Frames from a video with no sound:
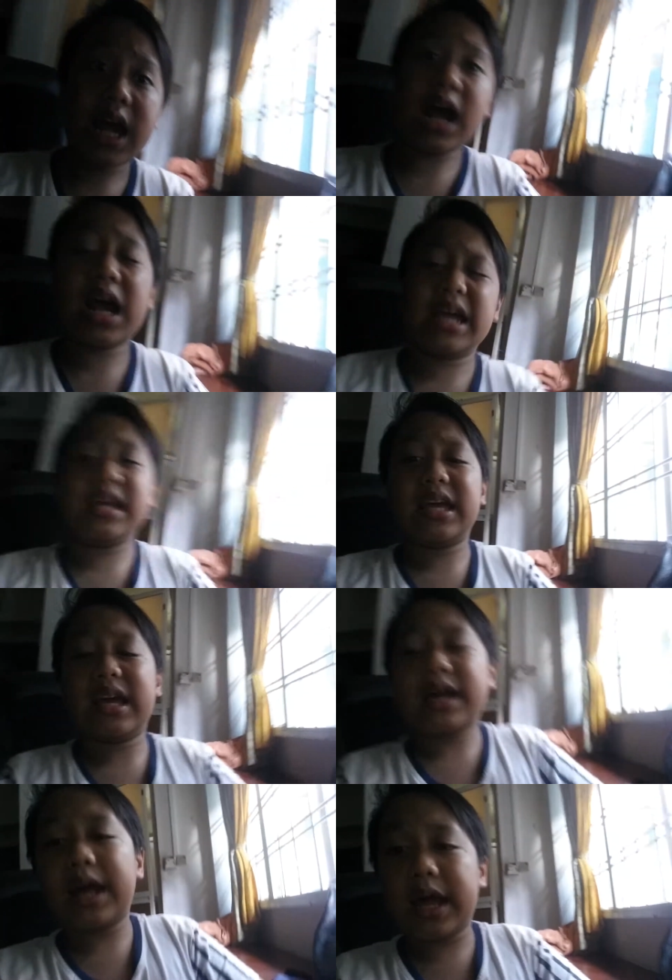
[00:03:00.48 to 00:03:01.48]
I
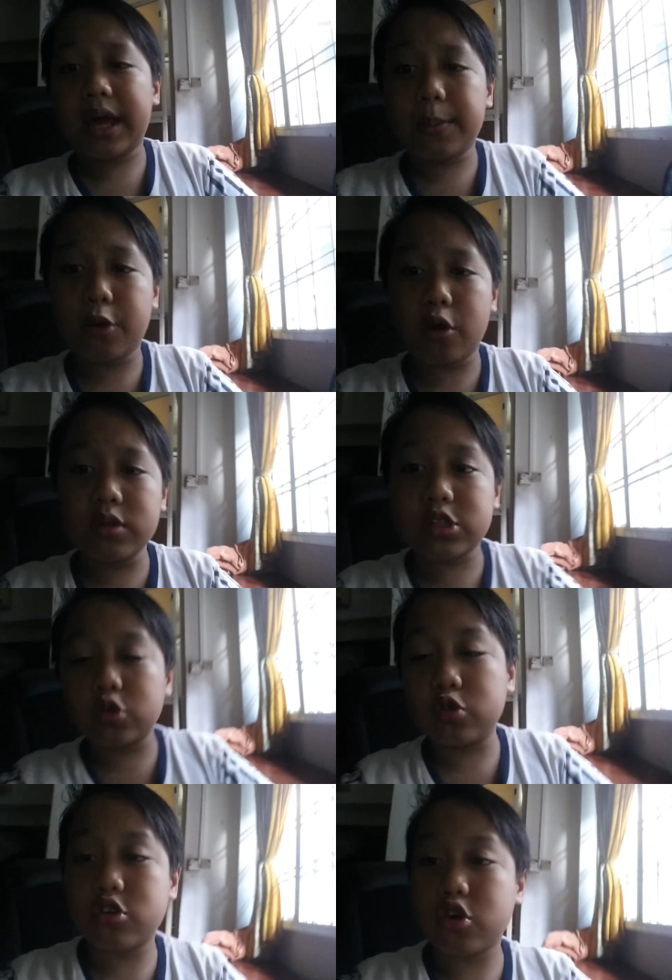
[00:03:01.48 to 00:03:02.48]
I am going
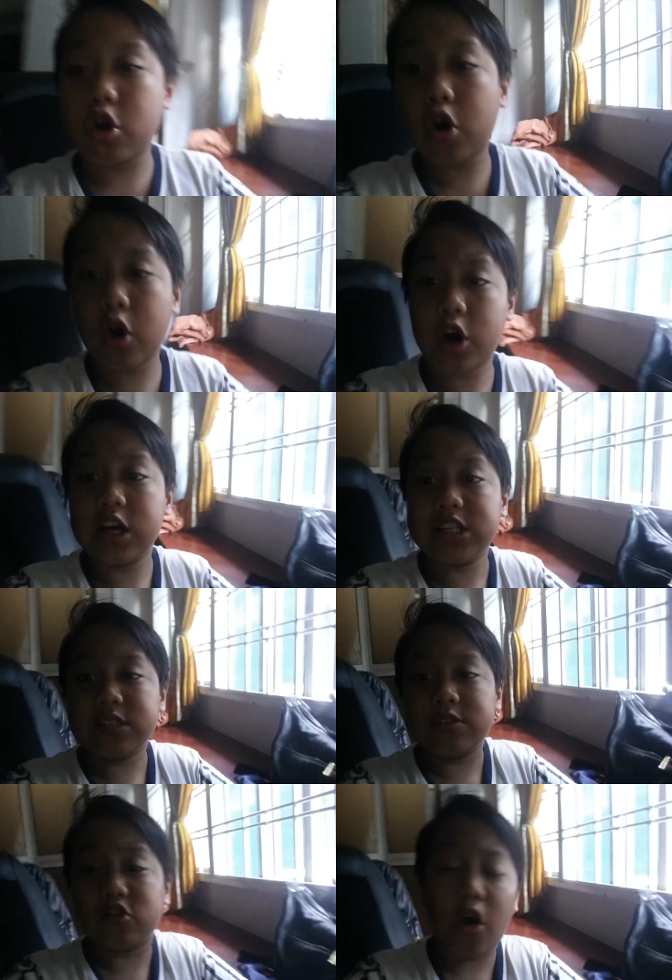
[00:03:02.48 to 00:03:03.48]
to draw
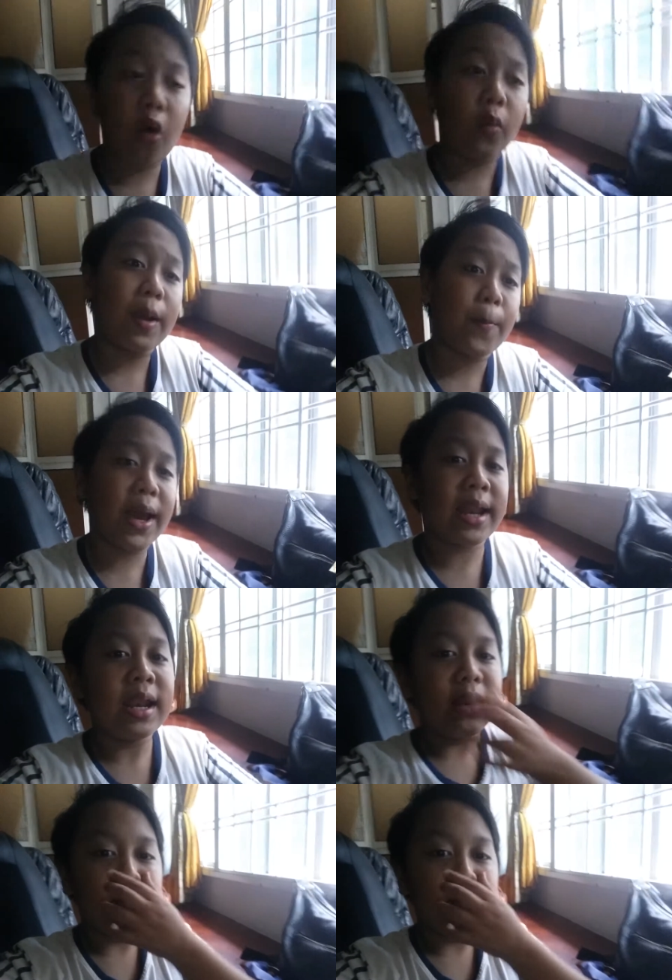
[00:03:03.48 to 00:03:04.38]
a drawing. But